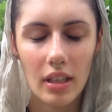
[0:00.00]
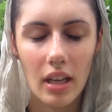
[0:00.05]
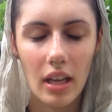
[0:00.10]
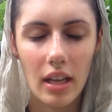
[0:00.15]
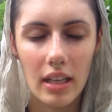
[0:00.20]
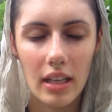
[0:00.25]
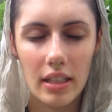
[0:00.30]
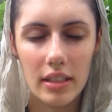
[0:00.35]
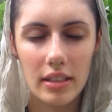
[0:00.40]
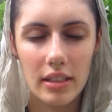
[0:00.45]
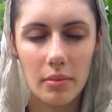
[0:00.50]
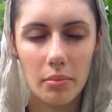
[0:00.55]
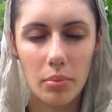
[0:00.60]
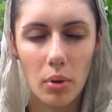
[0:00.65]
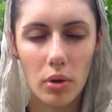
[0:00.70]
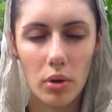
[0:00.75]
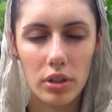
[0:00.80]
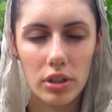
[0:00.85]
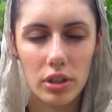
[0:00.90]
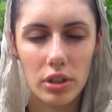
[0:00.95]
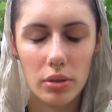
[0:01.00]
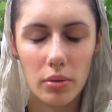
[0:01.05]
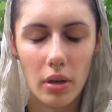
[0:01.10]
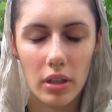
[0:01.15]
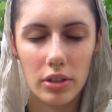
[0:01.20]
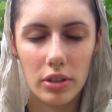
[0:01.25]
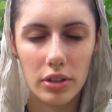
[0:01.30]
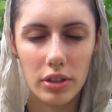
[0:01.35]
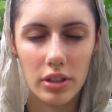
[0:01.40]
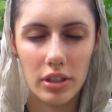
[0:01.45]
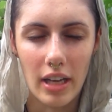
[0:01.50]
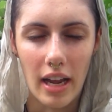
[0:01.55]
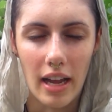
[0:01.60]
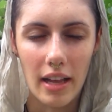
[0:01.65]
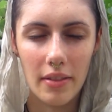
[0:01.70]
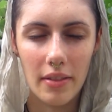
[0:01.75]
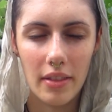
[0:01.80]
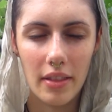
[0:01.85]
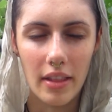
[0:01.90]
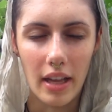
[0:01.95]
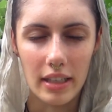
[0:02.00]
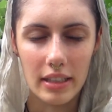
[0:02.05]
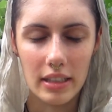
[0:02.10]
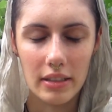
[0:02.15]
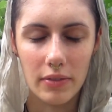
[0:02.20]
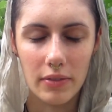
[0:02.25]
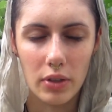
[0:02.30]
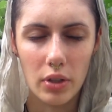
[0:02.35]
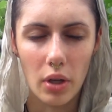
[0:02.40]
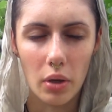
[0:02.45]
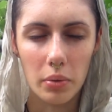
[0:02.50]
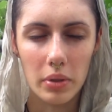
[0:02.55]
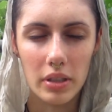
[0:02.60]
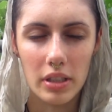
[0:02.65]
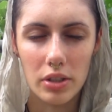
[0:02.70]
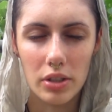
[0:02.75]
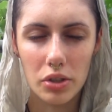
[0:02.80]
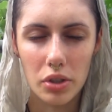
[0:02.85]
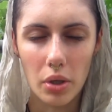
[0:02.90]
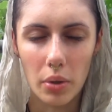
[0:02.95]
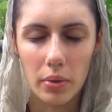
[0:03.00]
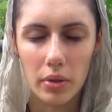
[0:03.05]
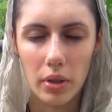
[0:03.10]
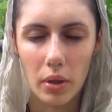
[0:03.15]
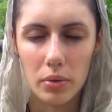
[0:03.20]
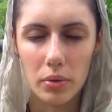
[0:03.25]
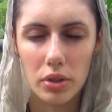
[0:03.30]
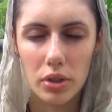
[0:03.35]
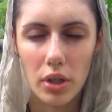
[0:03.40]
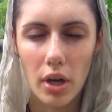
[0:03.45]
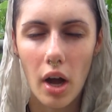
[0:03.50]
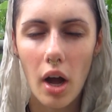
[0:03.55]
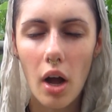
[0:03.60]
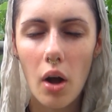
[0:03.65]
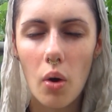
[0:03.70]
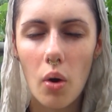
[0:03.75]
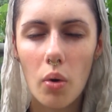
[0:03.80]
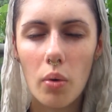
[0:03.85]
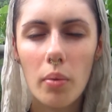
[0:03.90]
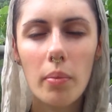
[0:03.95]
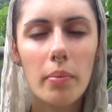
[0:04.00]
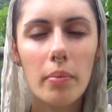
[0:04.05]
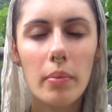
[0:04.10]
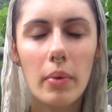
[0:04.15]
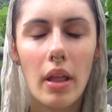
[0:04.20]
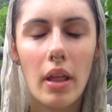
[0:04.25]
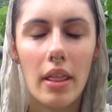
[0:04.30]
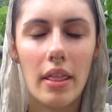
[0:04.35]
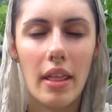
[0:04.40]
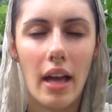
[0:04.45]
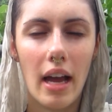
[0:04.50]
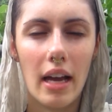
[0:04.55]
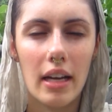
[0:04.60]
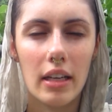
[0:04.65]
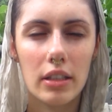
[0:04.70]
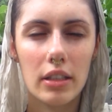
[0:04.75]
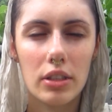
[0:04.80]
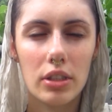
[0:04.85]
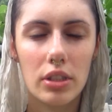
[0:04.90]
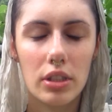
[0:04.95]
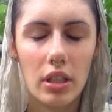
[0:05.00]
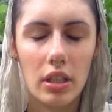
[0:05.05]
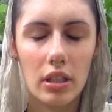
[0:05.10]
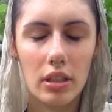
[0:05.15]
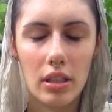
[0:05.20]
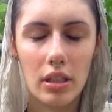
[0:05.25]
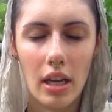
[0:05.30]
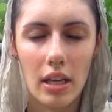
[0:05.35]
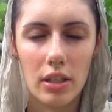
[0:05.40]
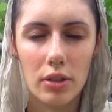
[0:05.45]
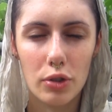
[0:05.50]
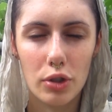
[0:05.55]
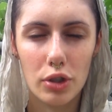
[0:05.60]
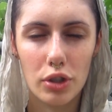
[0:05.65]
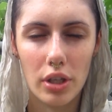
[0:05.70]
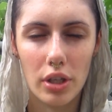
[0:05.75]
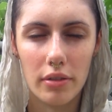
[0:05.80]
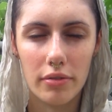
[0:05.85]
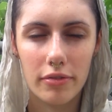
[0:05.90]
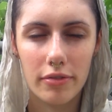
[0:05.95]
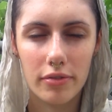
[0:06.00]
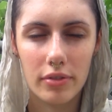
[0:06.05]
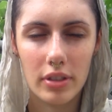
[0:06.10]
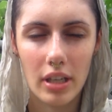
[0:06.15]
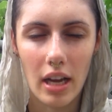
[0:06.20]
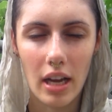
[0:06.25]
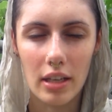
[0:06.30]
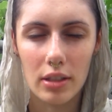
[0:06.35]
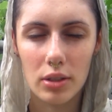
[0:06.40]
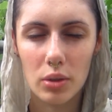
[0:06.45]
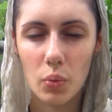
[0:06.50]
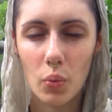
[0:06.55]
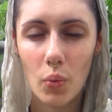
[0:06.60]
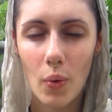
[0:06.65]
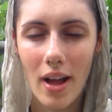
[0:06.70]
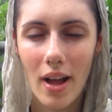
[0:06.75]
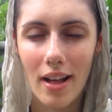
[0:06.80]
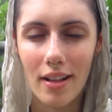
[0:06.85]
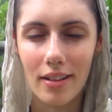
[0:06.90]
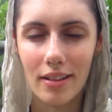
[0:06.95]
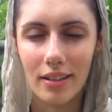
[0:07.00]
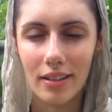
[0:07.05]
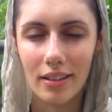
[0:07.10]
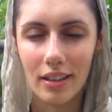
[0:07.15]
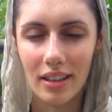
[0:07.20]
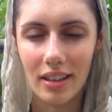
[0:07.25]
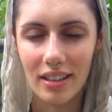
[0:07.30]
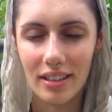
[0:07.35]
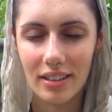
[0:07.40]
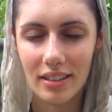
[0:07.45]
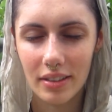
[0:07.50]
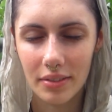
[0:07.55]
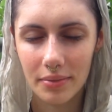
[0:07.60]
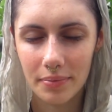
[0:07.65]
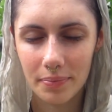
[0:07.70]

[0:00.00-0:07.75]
It is important to understand that even though it is so close to home, that it can shift as well.